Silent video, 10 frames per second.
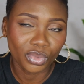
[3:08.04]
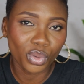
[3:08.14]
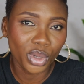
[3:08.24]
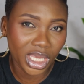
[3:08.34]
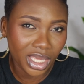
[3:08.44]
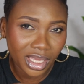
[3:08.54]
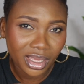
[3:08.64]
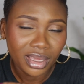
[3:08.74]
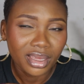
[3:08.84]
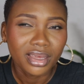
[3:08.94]
Okay,
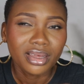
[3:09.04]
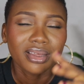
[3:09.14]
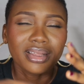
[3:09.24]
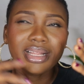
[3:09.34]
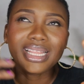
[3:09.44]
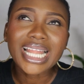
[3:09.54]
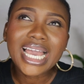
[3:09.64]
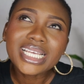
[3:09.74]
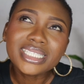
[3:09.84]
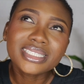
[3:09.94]

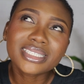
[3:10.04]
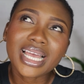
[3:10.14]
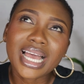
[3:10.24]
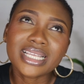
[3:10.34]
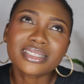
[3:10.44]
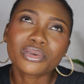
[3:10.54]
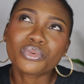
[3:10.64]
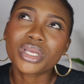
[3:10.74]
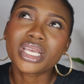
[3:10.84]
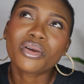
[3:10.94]
light has a
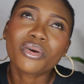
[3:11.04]
way